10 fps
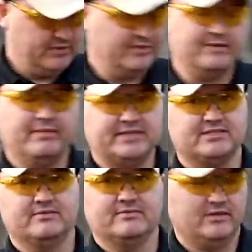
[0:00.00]
And that
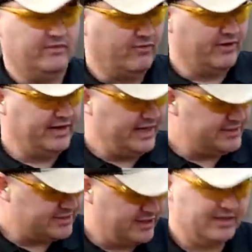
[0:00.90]
makes it a very
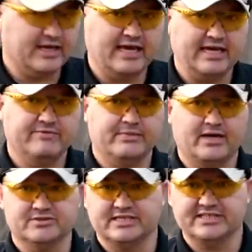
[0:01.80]
nice gun to have
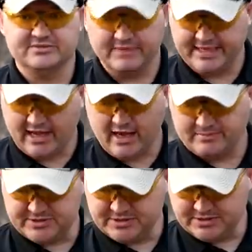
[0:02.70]
because it gives me
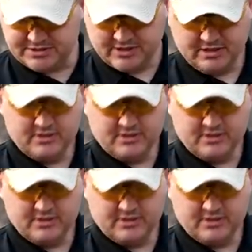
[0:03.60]
options